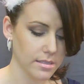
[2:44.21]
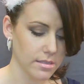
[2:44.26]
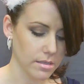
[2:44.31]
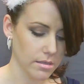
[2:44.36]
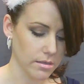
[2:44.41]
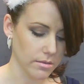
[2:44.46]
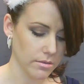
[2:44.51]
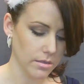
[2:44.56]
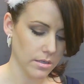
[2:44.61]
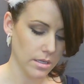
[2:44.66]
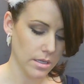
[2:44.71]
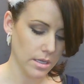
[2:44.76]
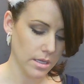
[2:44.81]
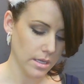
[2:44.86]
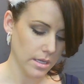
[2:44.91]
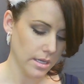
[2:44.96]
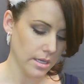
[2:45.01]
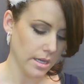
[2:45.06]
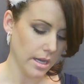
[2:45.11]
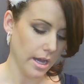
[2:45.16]
So
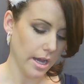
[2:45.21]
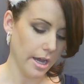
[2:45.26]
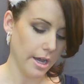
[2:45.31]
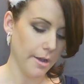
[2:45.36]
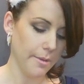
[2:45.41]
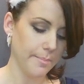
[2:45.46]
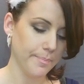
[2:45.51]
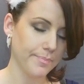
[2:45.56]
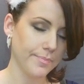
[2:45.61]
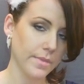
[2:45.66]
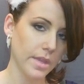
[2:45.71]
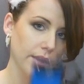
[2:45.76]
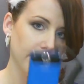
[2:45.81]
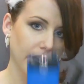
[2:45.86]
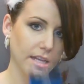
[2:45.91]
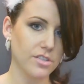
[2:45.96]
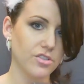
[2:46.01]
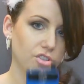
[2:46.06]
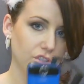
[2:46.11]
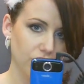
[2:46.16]

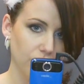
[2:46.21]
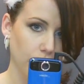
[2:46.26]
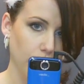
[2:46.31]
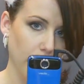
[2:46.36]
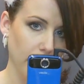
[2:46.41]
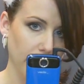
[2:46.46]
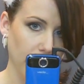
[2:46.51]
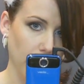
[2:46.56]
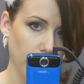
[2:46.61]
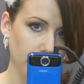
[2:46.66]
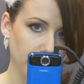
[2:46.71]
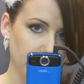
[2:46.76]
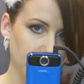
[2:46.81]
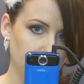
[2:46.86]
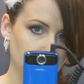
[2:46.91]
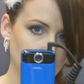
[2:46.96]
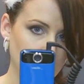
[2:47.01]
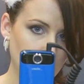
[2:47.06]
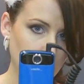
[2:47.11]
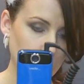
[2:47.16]
that's just the way that I
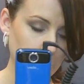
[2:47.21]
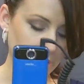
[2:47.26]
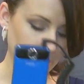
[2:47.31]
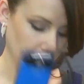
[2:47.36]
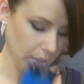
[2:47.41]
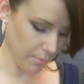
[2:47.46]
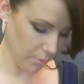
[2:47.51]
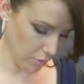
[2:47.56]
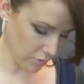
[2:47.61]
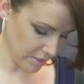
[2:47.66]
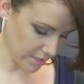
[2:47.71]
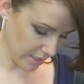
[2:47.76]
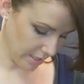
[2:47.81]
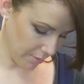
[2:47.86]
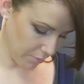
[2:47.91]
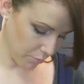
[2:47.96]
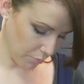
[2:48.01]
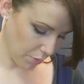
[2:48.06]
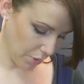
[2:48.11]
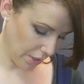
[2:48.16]
was using it
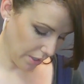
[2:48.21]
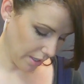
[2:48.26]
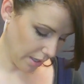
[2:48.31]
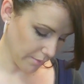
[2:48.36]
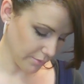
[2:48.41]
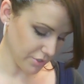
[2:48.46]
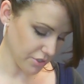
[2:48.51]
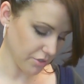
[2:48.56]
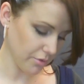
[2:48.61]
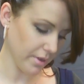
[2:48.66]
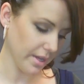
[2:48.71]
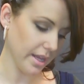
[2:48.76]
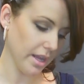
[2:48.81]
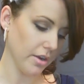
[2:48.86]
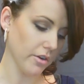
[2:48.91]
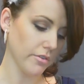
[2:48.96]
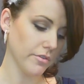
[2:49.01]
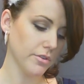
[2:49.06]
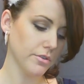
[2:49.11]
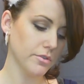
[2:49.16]
mostly. When I was doing
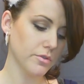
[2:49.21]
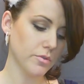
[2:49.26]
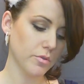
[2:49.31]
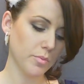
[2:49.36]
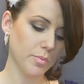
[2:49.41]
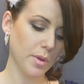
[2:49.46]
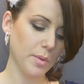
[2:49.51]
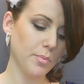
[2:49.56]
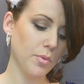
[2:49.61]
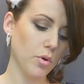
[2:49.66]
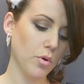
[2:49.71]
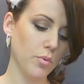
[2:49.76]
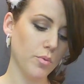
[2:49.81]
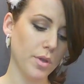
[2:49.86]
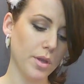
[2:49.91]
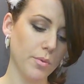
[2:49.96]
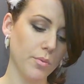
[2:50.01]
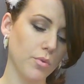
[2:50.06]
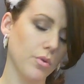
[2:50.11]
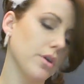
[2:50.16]
interviews with people,
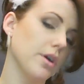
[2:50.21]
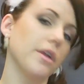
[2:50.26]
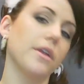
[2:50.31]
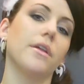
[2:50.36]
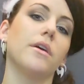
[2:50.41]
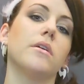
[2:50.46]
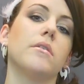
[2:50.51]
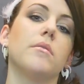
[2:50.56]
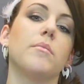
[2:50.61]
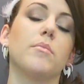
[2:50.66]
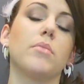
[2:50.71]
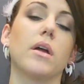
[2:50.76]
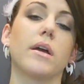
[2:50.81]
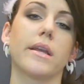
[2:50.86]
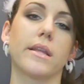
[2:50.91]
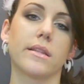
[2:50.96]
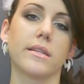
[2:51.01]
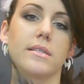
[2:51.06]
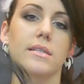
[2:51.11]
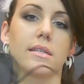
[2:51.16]
we would
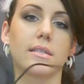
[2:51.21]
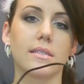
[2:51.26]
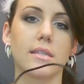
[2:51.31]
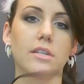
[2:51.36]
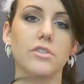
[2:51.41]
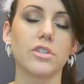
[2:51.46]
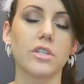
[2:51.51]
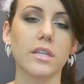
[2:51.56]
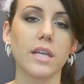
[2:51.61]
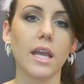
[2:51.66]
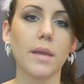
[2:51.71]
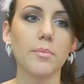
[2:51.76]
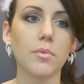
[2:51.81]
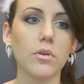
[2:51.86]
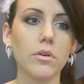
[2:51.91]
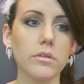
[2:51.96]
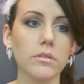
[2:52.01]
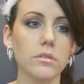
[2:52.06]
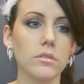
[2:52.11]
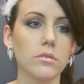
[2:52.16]
plug in this extension
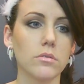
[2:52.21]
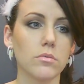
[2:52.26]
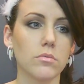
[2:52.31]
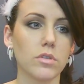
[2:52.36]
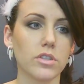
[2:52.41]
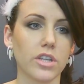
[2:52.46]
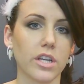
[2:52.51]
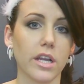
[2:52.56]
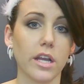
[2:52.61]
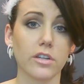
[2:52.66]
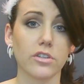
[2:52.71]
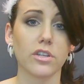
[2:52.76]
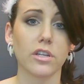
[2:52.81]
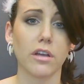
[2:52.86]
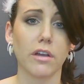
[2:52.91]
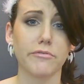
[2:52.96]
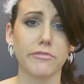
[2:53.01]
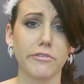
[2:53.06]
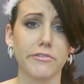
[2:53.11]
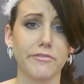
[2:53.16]
cable, which I actually
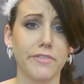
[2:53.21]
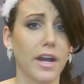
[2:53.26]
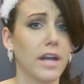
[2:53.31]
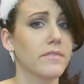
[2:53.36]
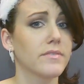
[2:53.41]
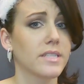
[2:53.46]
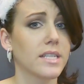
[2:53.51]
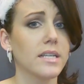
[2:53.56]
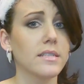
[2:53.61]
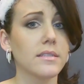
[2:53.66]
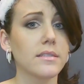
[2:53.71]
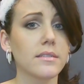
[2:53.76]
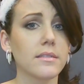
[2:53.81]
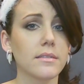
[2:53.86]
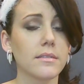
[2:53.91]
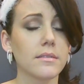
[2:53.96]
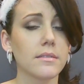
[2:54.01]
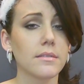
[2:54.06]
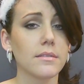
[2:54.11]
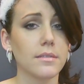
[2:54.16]
got for 5
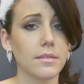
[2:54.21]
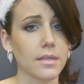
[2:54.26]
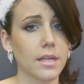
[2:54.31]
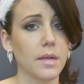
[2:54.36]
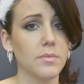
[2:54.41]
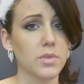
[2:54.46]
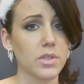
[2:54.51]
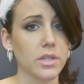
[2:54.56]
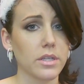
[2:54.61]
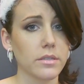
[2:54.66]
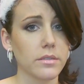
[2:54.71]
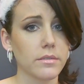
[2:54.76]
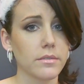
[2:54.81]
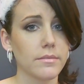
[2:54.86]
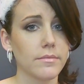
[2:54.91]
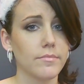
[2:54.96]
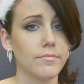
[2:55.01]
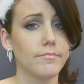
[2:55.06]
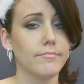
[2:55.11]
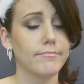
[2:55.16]
cents on Amazon.
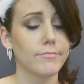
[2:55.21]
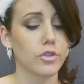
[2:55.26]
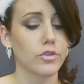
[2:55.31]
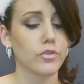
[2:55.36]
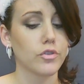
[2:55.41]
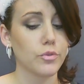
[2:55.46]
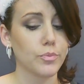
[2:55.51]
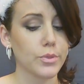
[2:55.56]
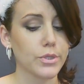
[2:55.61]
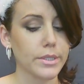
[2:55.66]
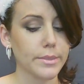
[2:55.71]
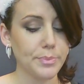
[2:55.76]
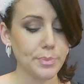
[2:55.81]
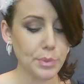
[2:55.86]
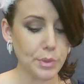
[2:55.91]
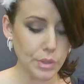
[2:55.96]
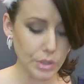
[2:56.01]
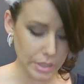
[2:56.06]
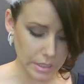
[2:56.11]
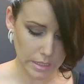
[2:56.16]
So super
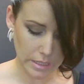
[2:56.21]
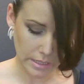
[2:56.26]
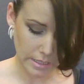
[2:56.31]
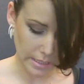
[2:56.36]
simple.